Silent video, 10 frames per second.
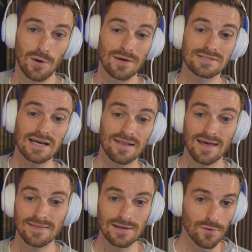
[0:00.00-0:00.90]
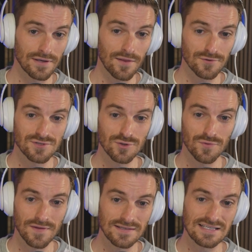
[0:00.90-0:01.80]
Now, outside of that, the only other two
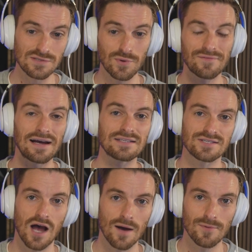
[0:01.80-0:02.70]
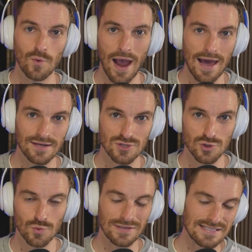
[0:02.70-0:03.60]
things is we've got Zabu added
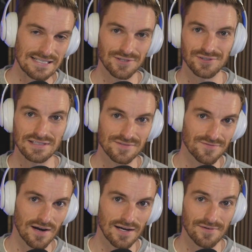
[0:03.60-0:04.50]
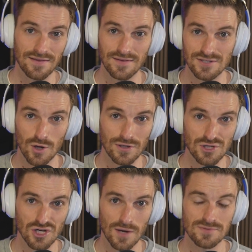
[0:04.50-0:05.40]
to Series 5 in the token
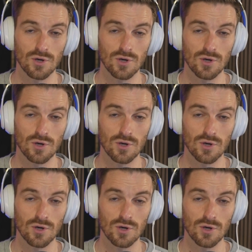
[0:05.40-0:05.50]
shop.